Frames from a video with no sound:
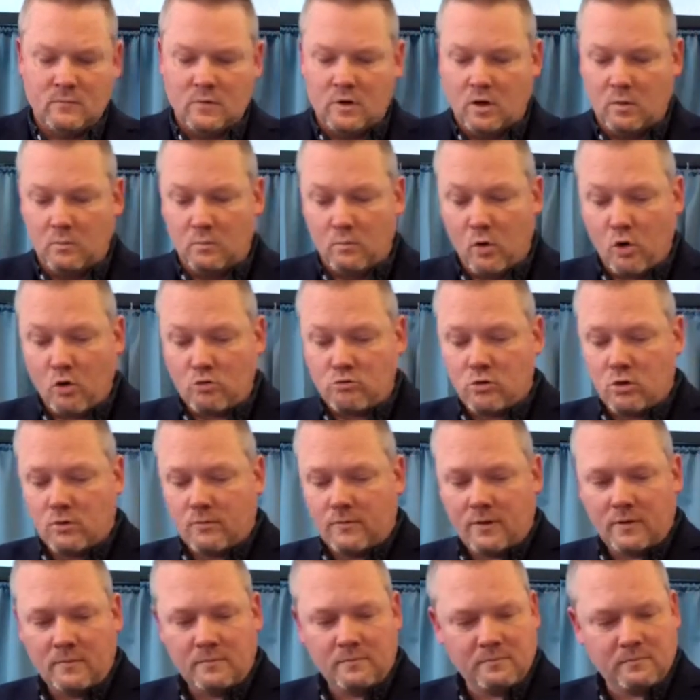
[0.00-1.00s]
And
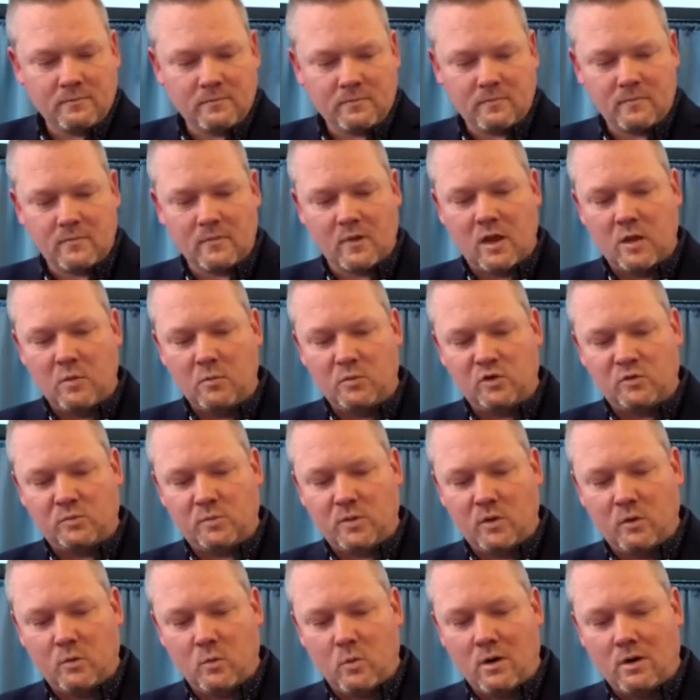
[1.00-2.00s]
moreover, he must
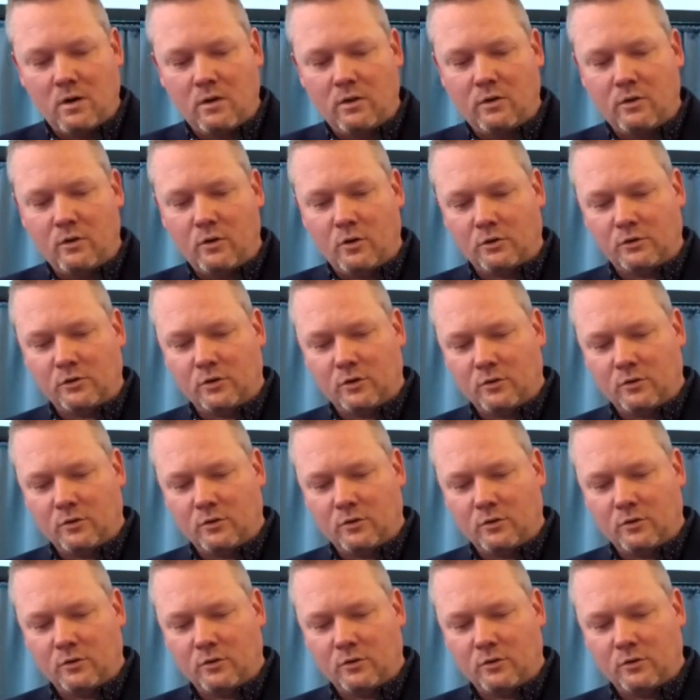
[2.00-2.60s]
be well thought